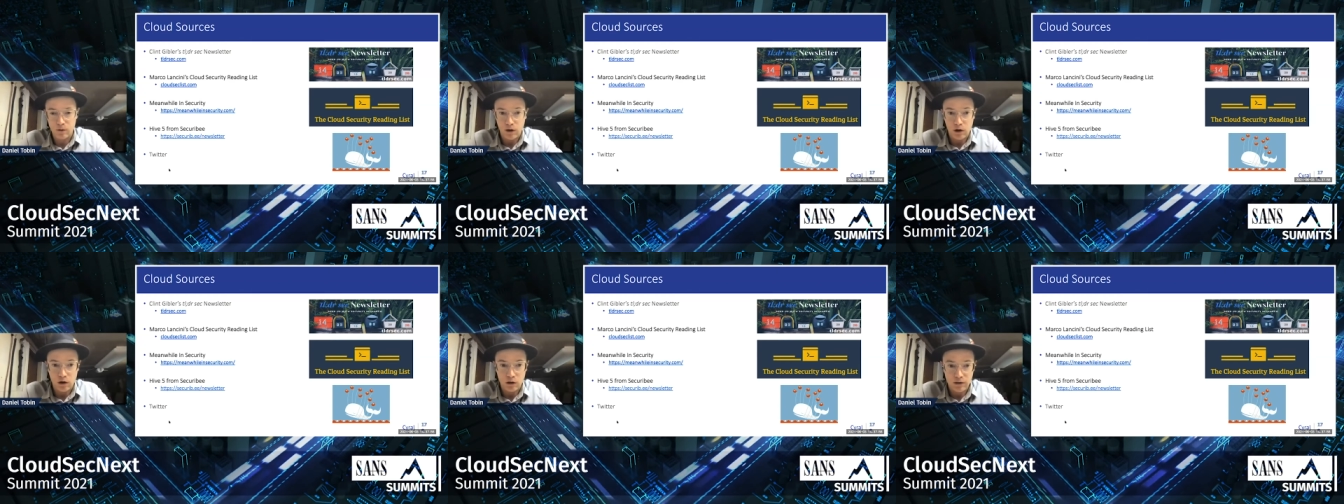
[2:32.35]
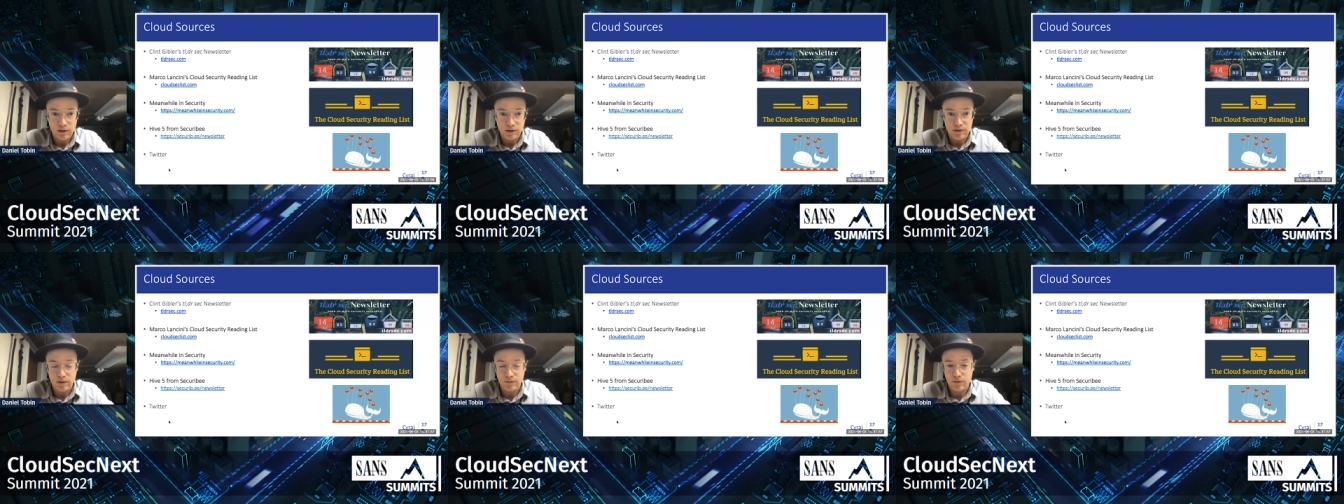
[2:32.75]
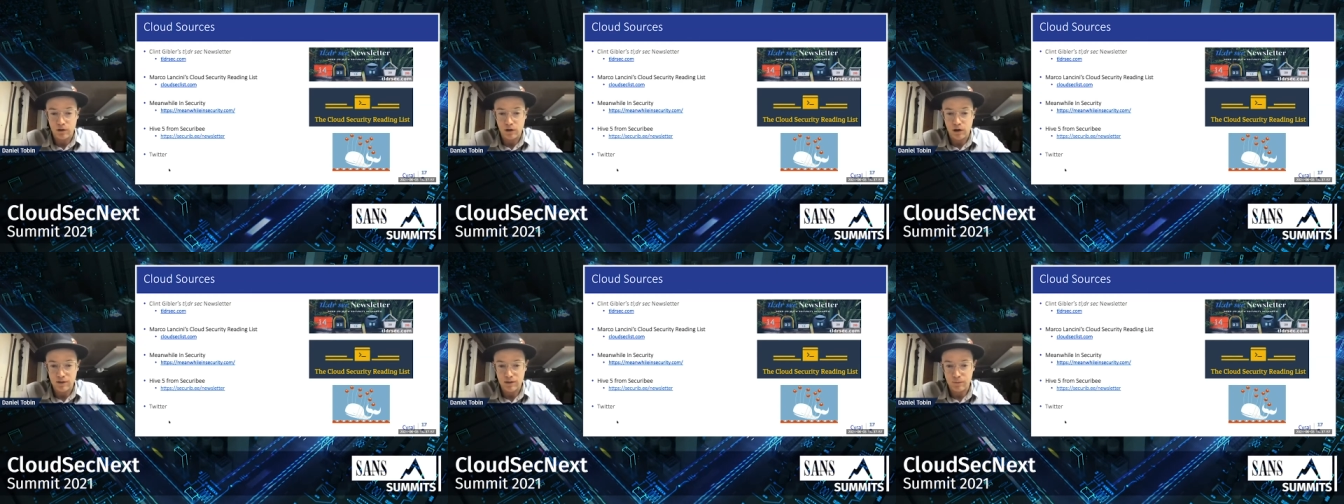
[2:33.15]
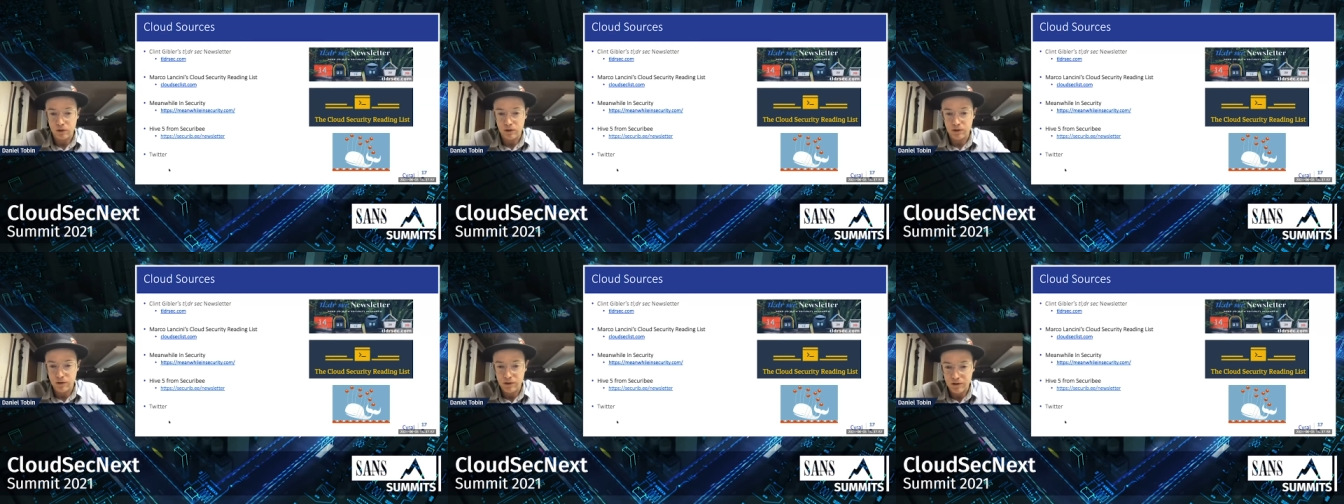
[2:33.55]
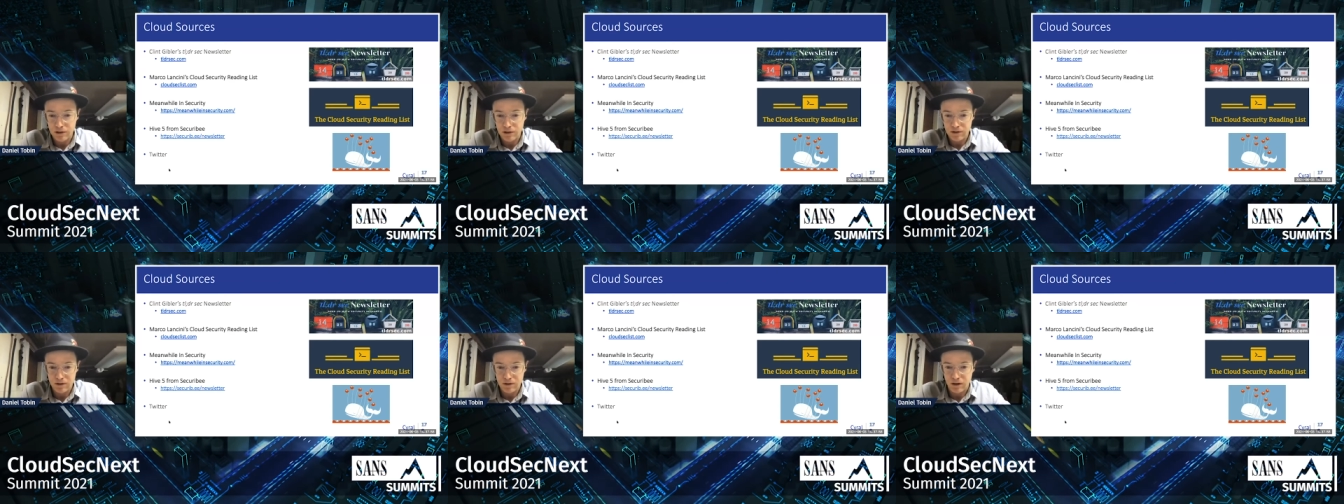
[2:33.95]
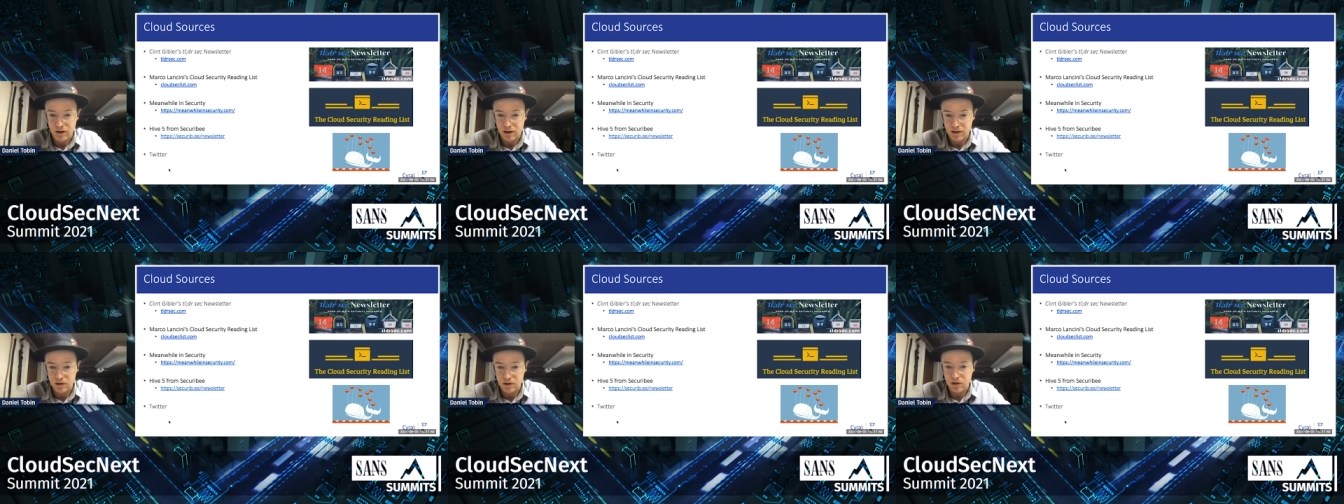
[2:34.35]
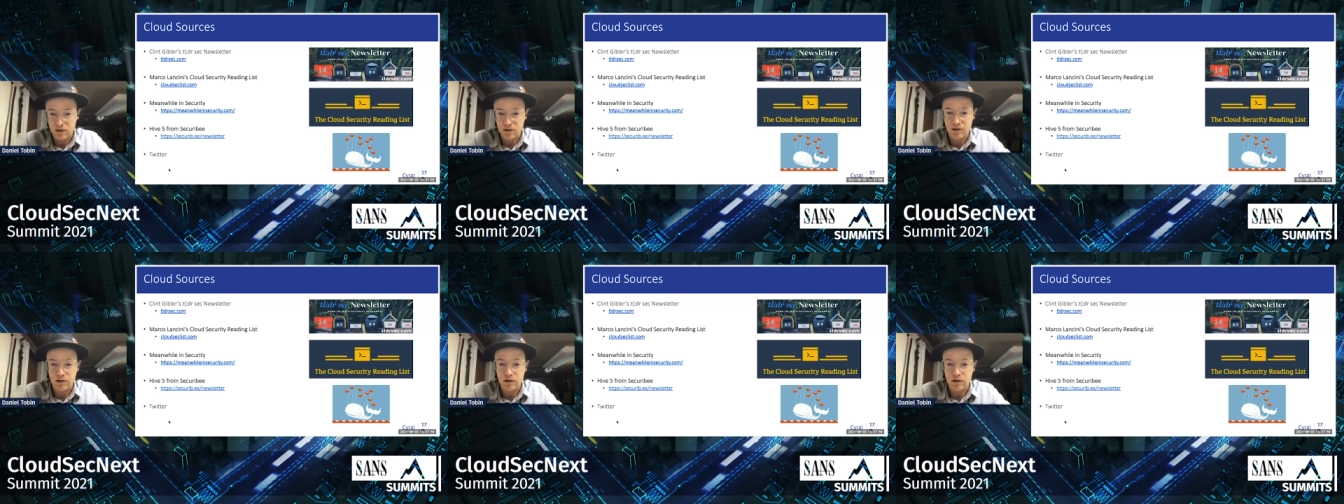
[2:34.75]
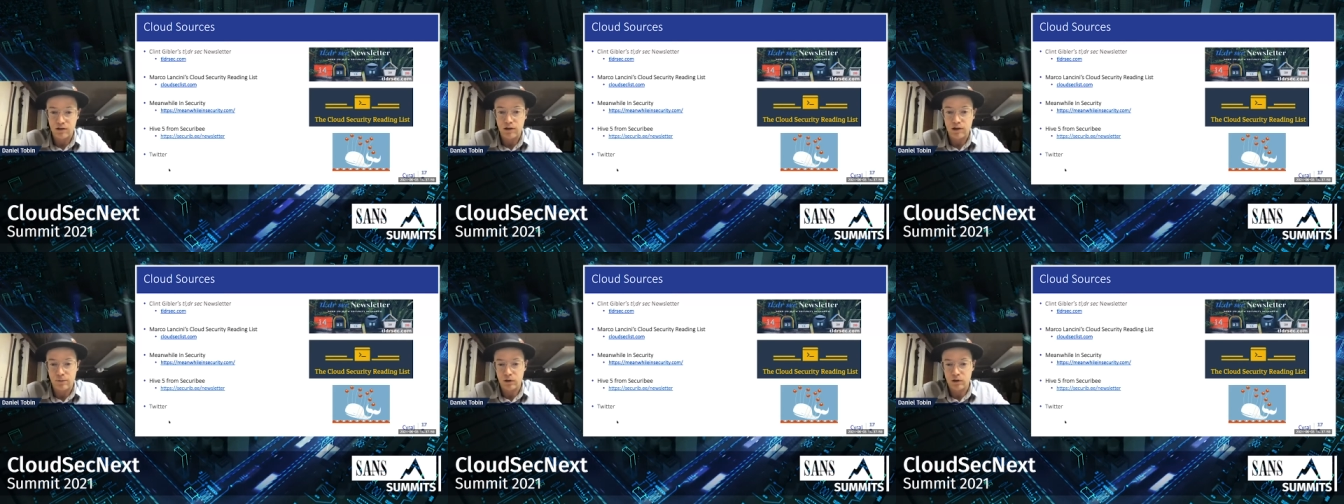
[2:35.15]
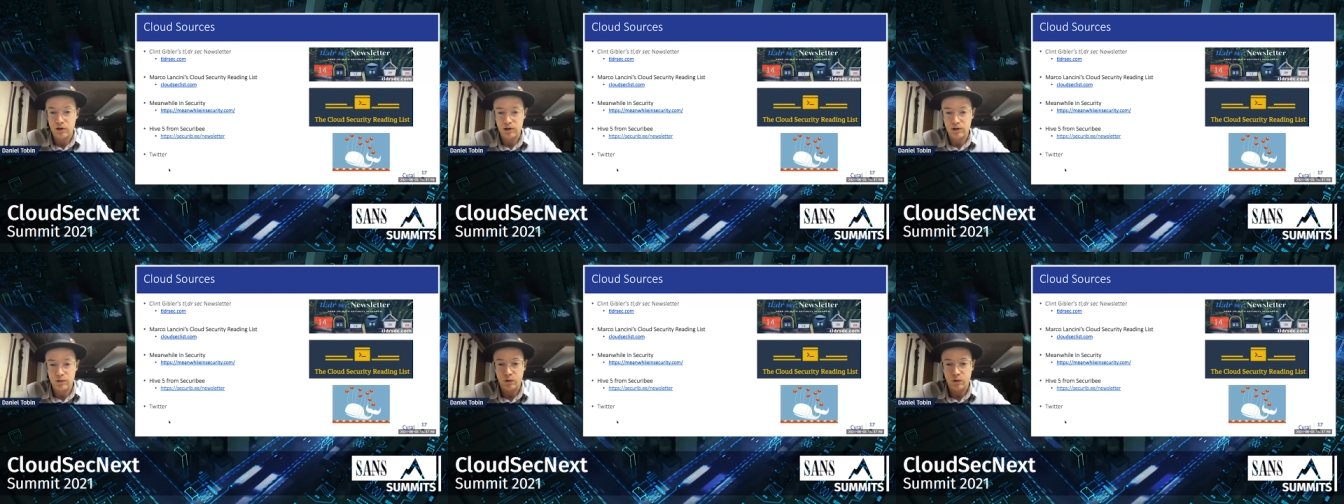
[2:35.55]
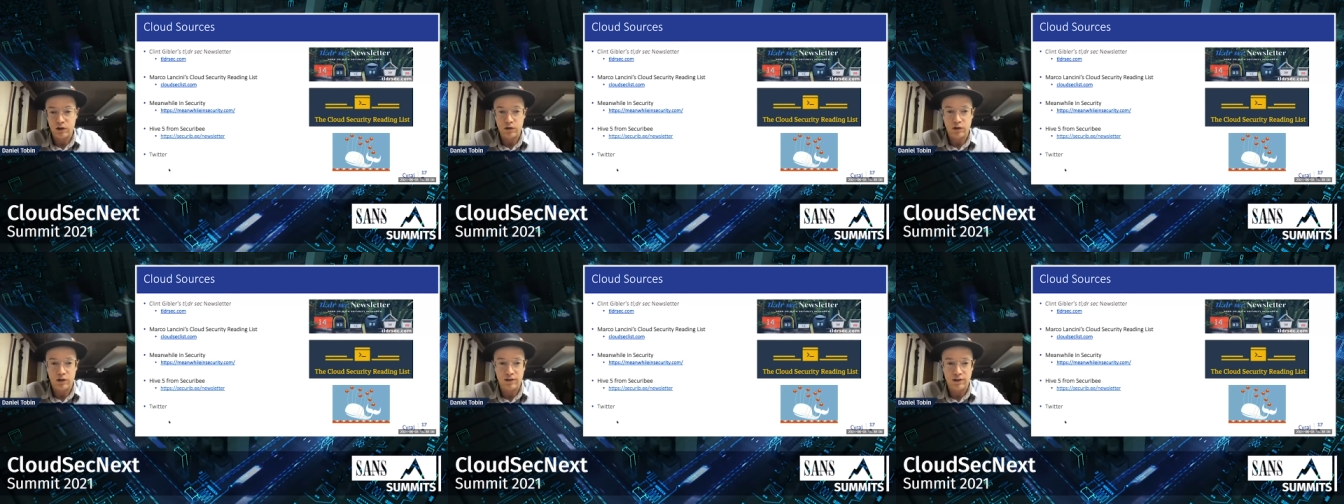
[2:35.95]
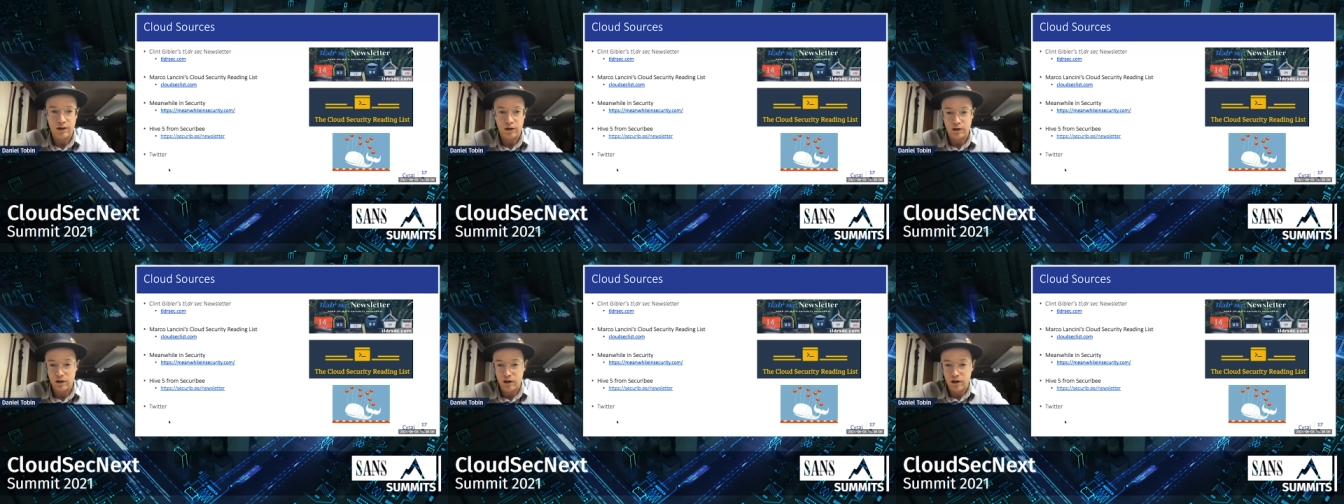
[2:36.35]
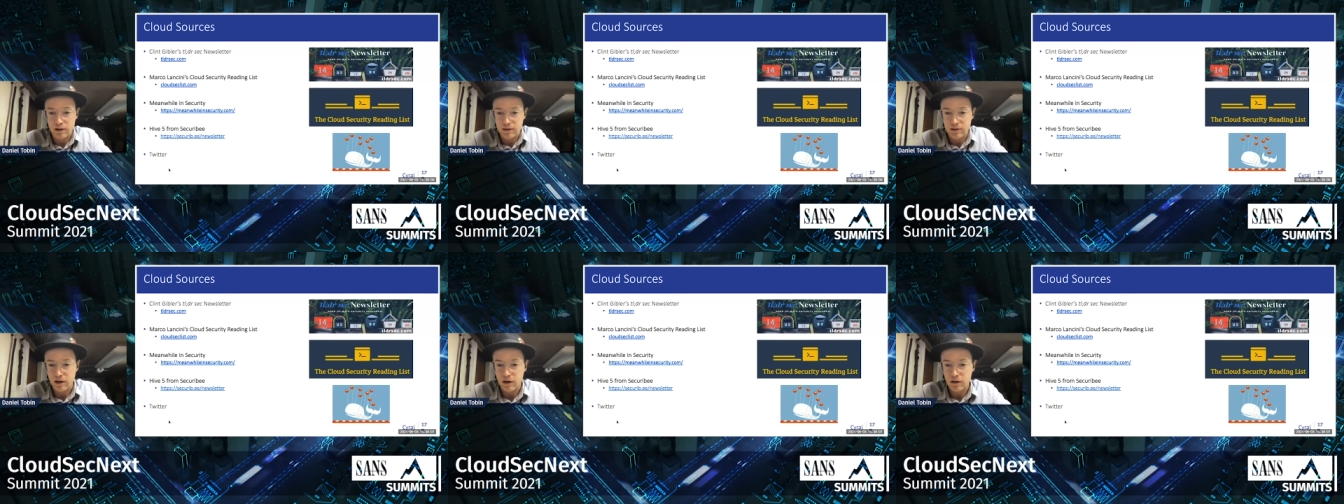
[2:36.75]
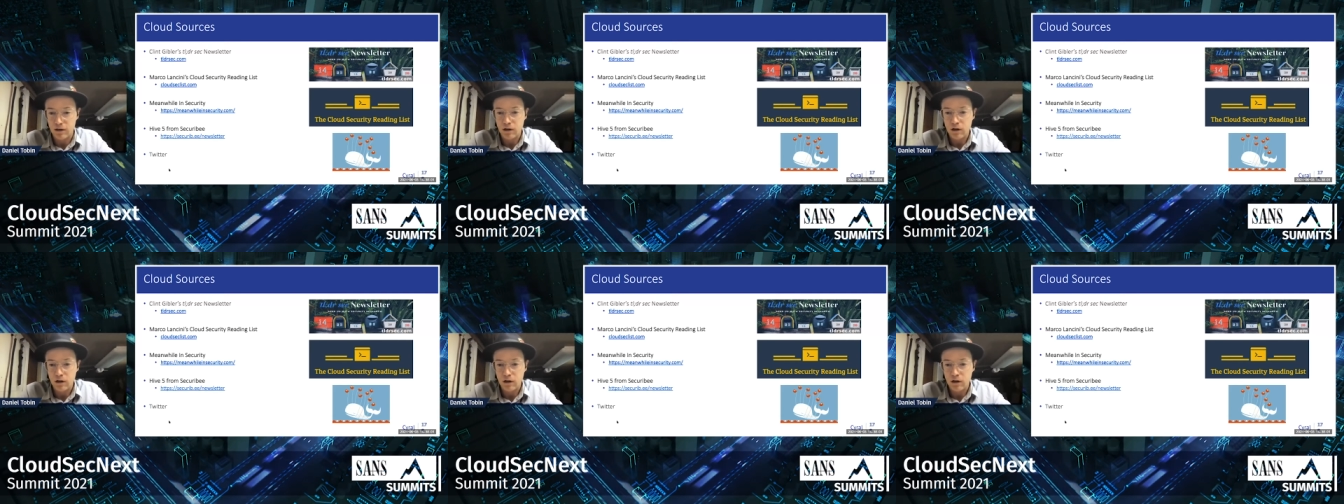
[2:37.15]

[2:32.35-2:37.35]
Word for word: all these different awesome resources uh, such as Clint Gibler's weekly TLDR sec,